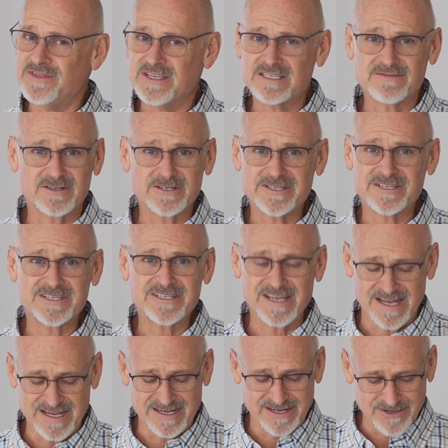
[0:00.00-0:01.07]
what this verse is
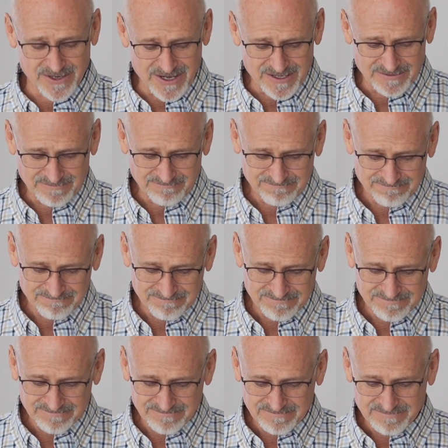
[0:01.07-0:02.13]
saying at all.
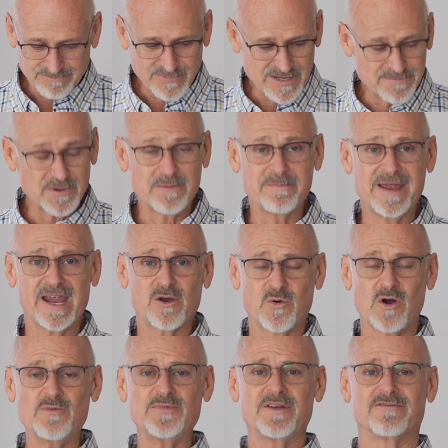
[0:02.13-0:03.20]
People may
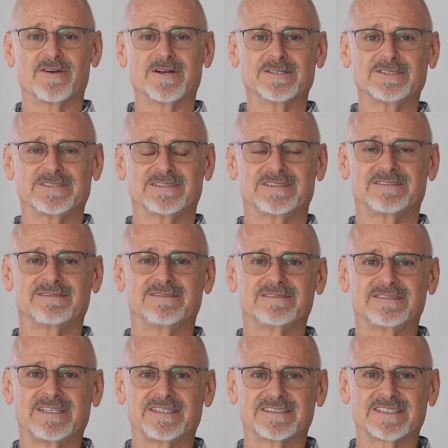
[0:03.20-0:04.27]
quote the verse
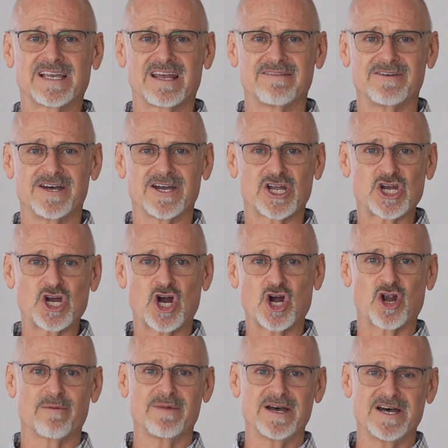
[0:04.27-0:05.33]
as kind of a
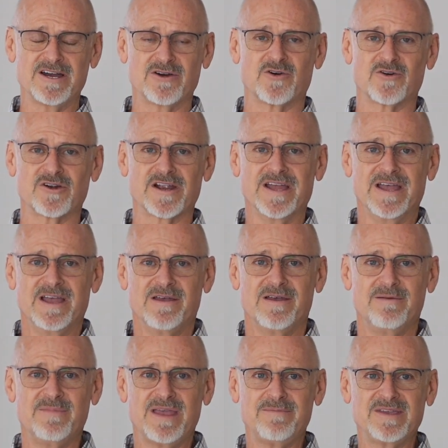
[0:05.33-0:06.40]
karma or
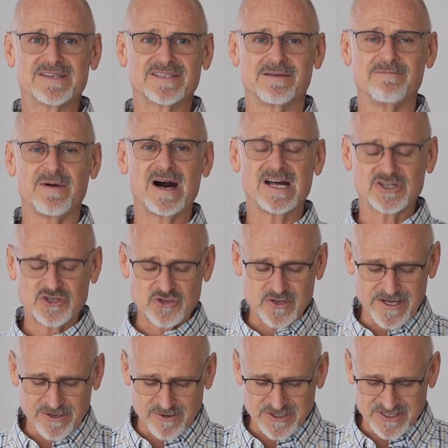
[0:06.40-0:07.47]
maybe as a
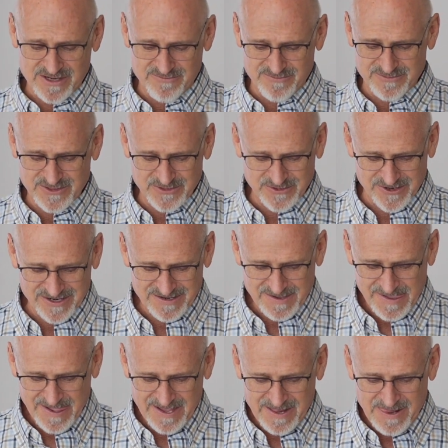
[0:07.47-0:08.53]
mantra or some sort.